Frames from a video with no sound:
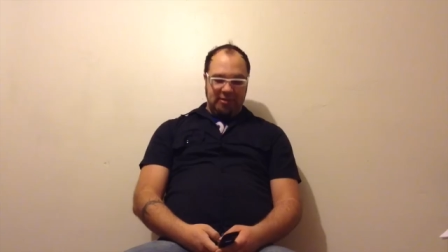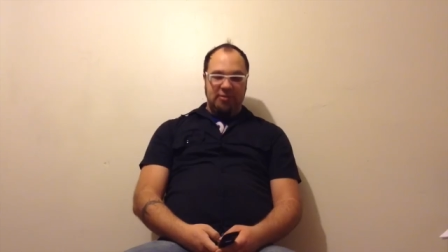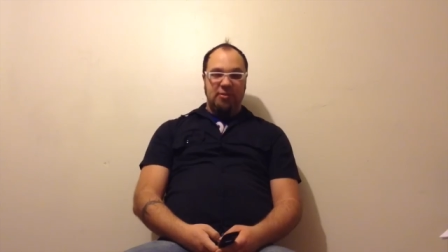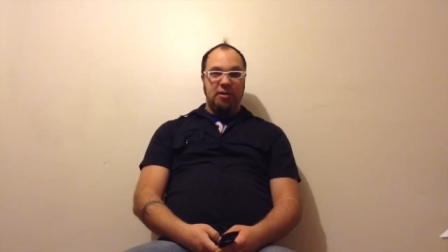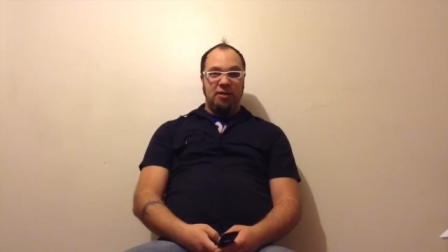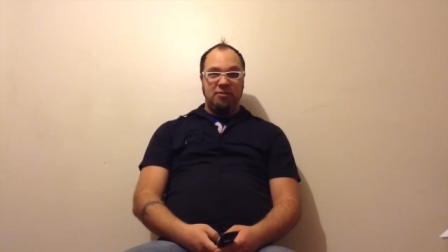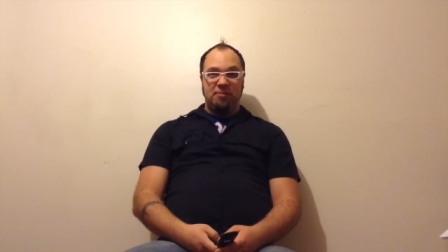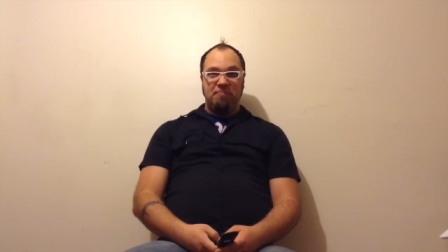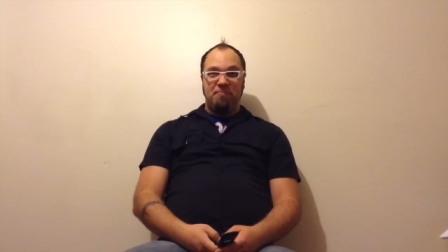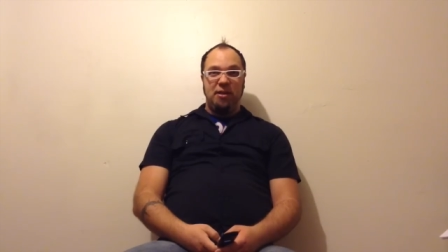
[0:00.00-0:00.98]
So that was
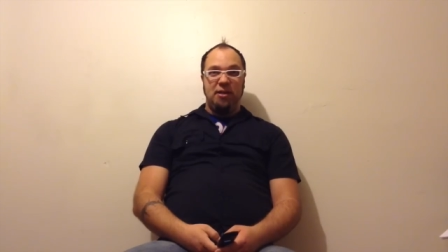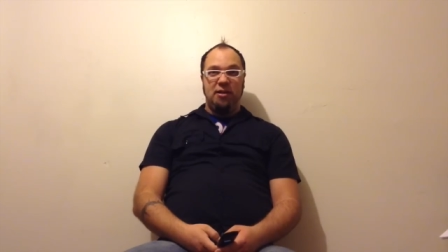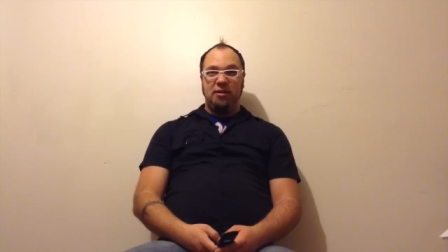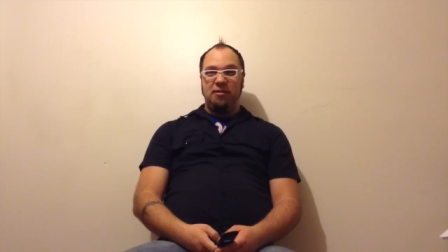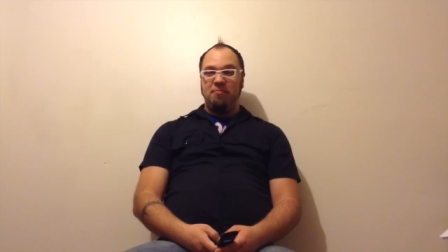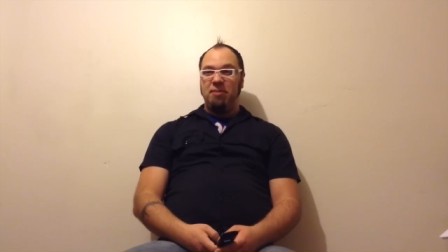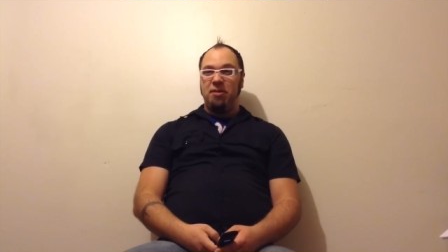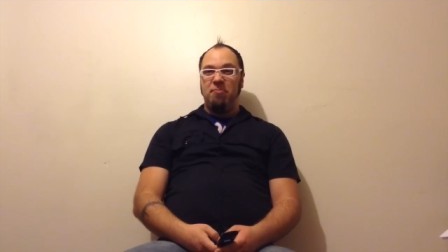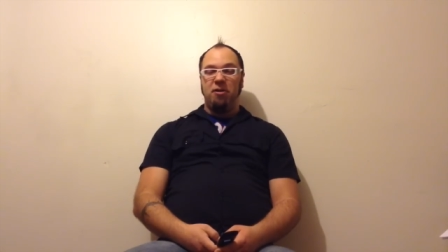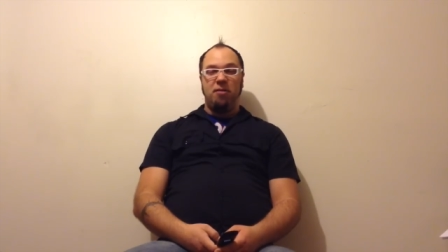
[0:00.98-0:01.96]
a big,
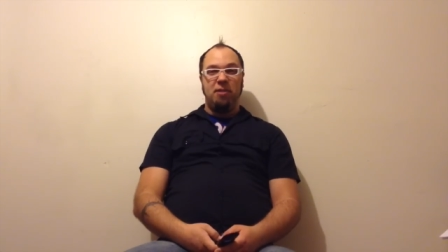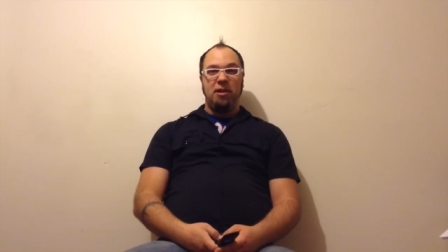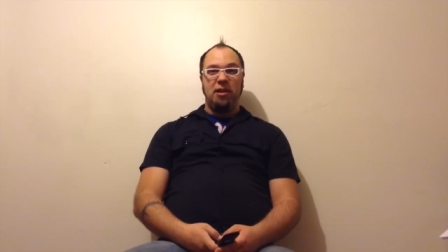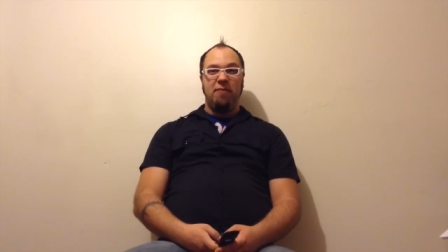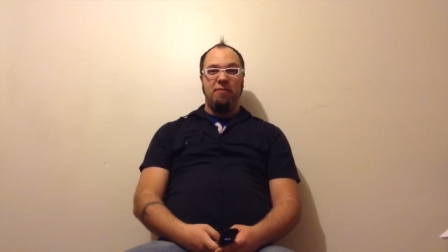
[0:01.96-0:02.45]
big part of my life